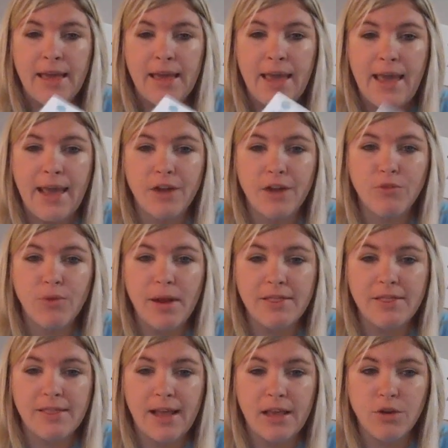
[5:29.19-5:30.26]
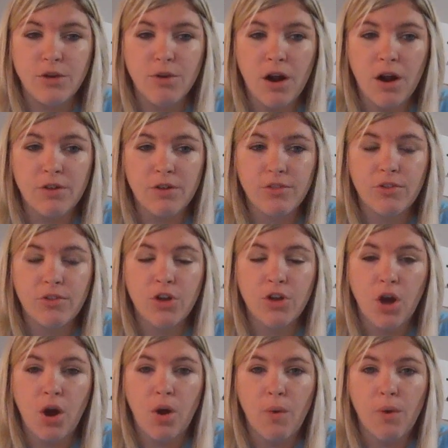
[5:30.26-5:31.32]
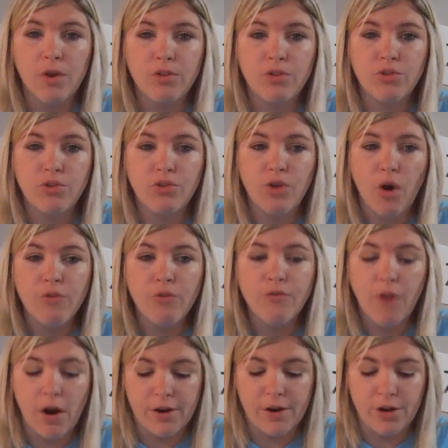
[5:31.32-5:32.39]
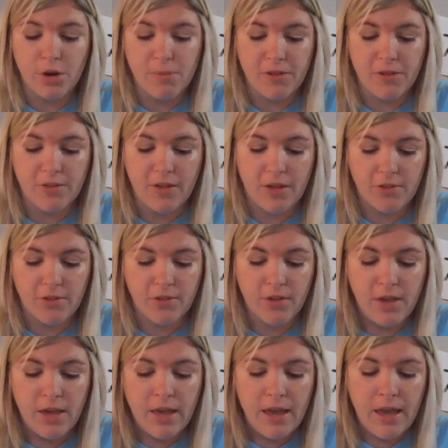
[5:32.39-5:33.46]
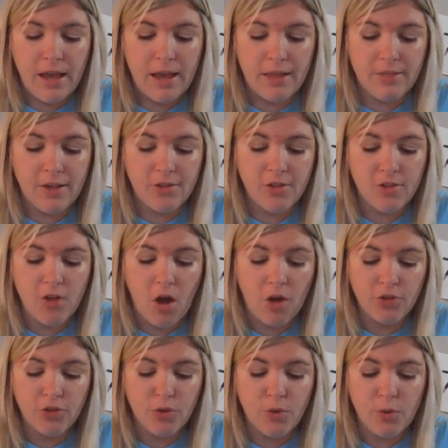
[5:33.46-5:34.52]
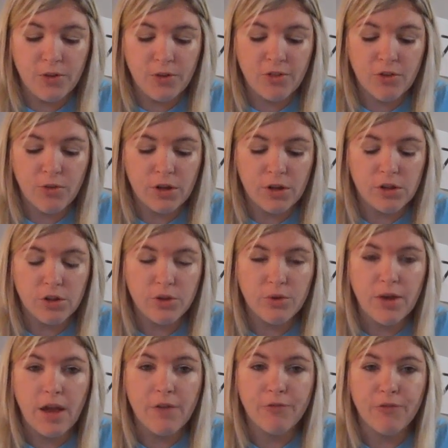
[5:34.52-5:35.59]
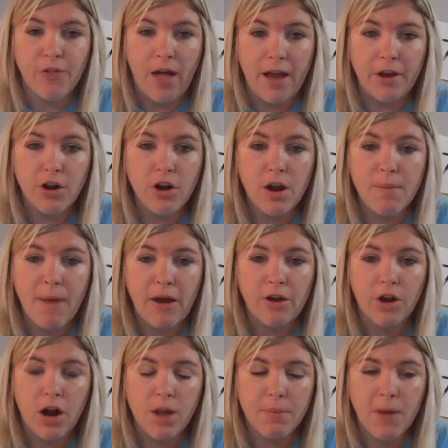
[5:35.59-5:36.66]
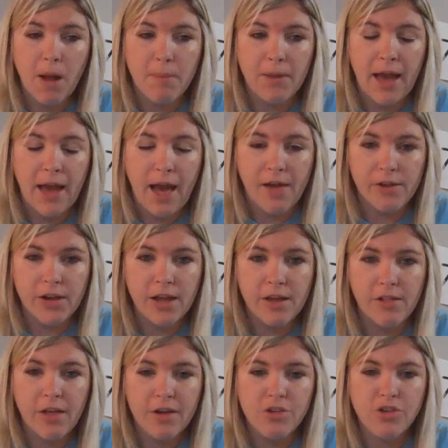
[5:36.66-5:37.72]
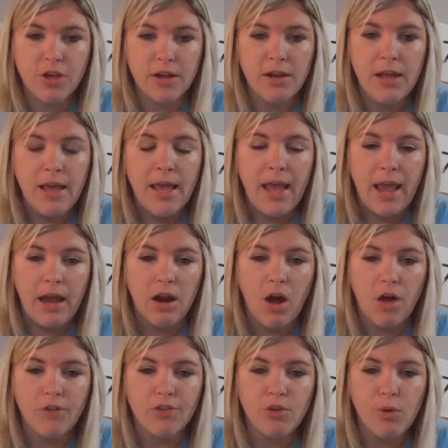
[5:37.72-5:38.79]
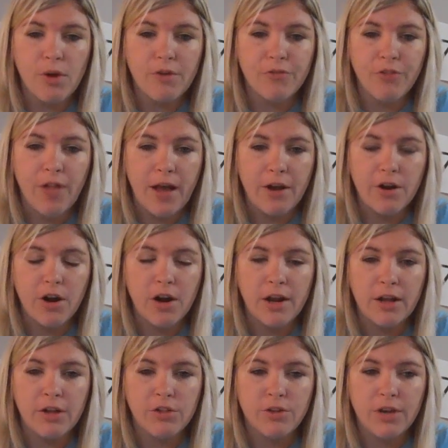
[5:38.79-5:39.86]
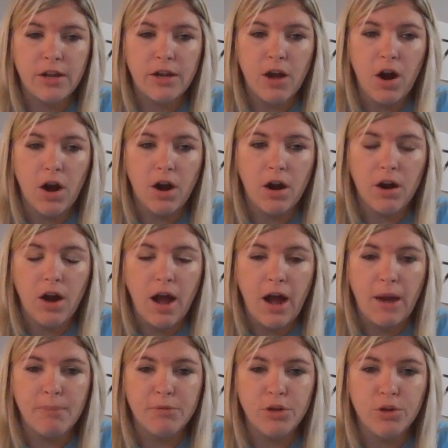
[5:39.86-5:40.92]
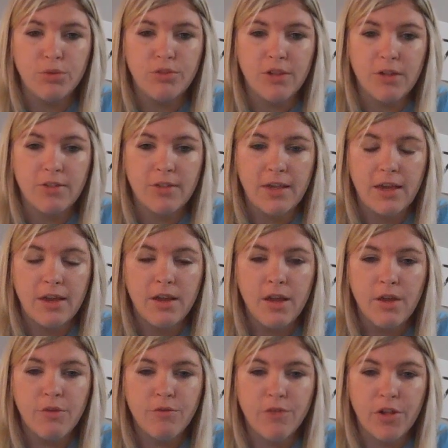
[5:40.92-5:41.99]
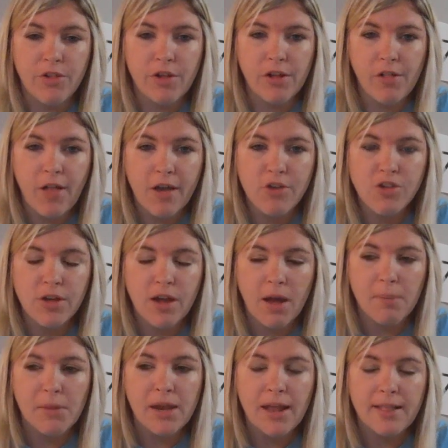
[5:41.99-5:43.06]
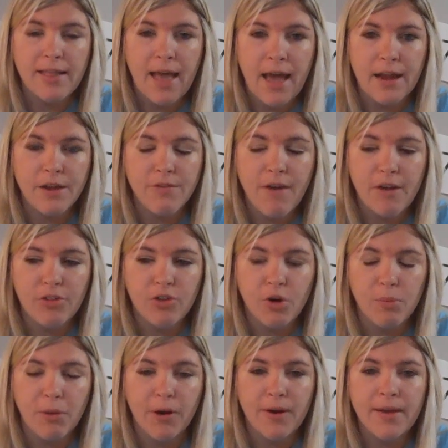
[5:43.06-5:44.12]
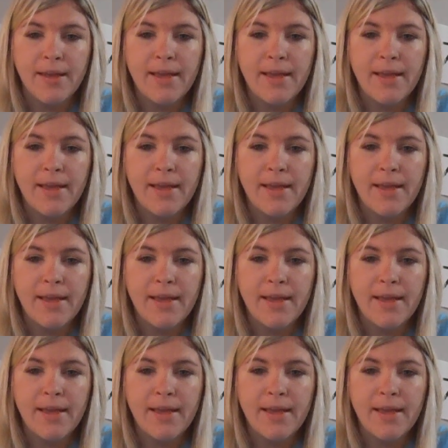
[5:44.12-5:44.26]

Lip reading: Handwritten thank you cards go so far in your business. This is also going to include a flyer about our upcoming holiday collection, and also a flyer including our new Disney villain collection coming at the end of October.